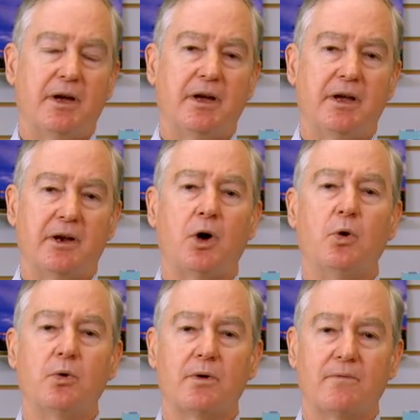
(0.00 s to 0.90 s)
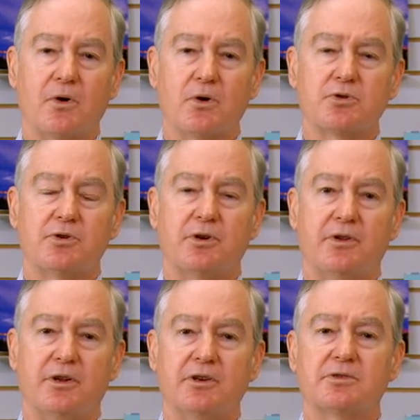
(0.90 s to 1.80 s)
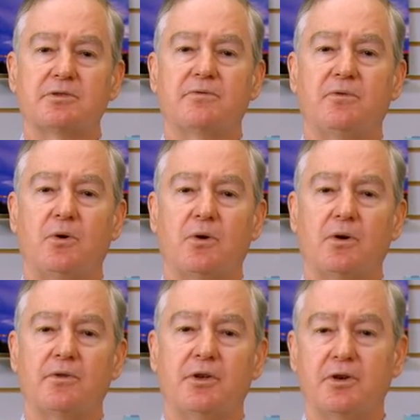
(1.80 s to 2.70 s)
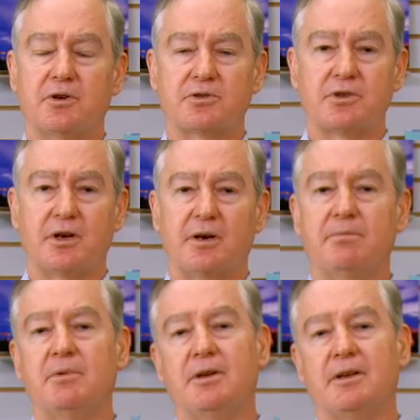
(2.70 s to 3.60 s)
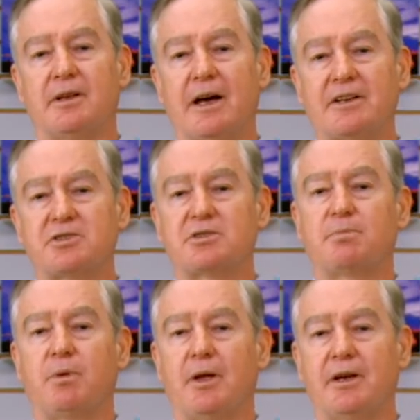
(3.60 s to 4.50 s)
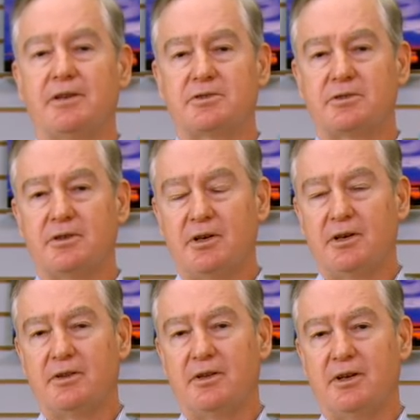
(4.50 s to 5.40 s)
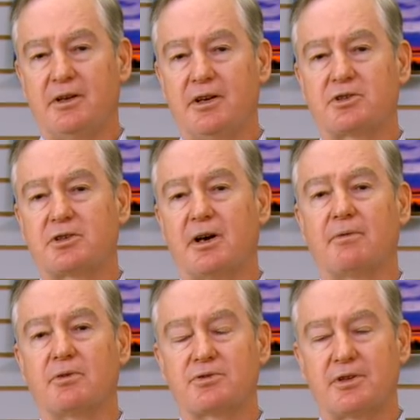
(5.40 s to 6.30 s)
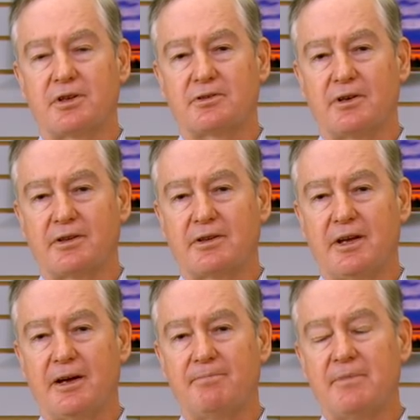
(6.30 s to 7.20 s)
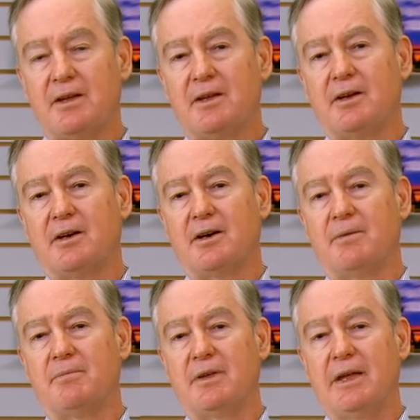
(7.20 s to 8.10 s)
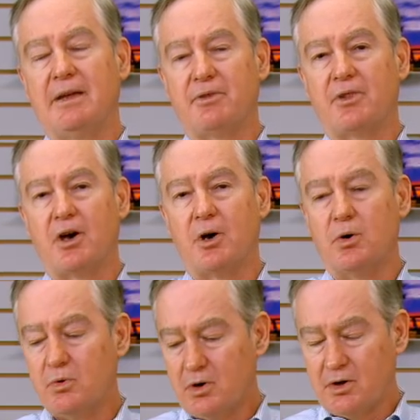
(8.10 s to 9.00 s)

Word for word: an older version of this for the Unisub license plates, the hitch covers, things like that. Um, even though